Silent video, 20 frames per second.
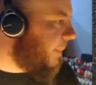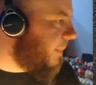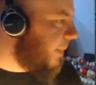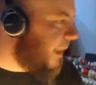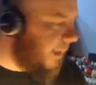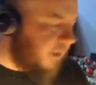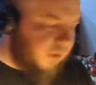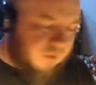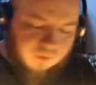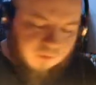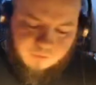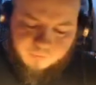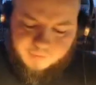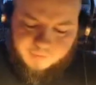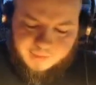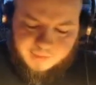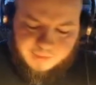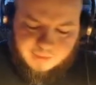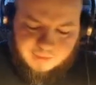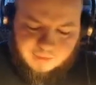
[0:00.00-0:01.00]
blend all of
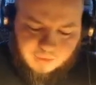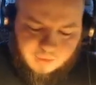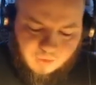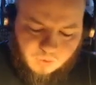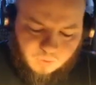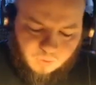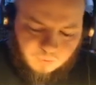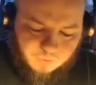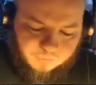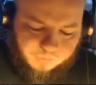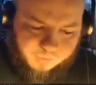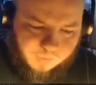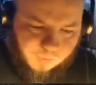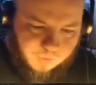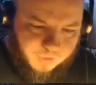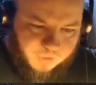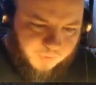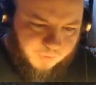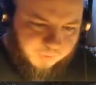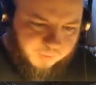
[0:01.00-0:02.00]
this, and all of the
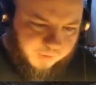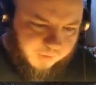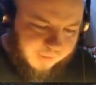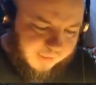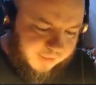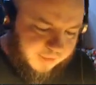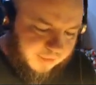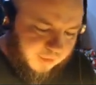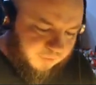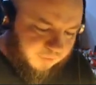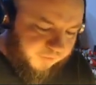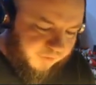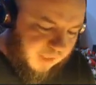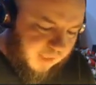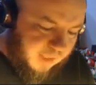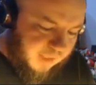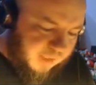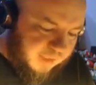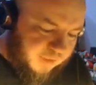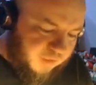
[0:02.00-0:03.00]
wash we've put down so
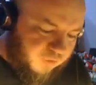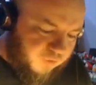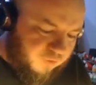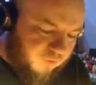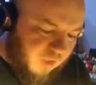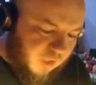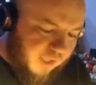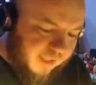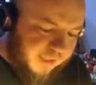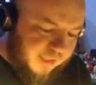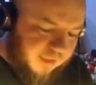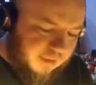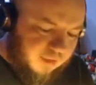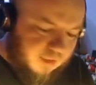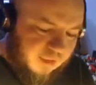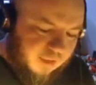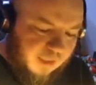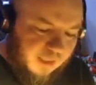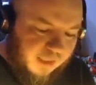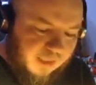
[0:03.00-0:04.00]
far is drying.
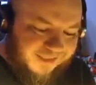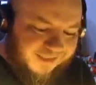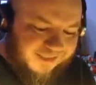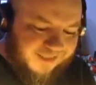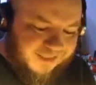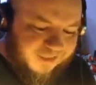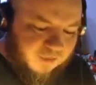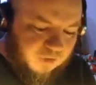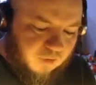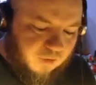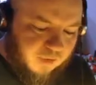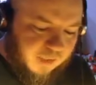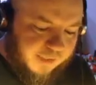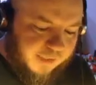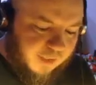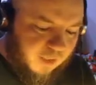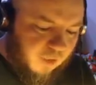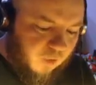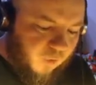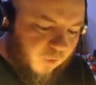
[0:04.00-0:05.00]
This is not
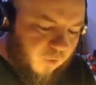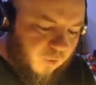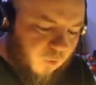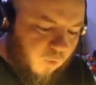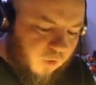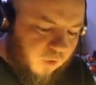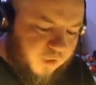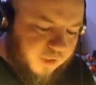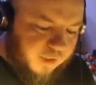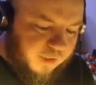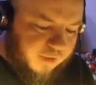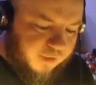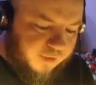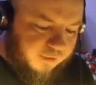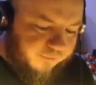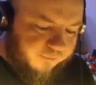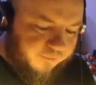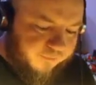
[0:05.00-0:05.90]
like our oil washes.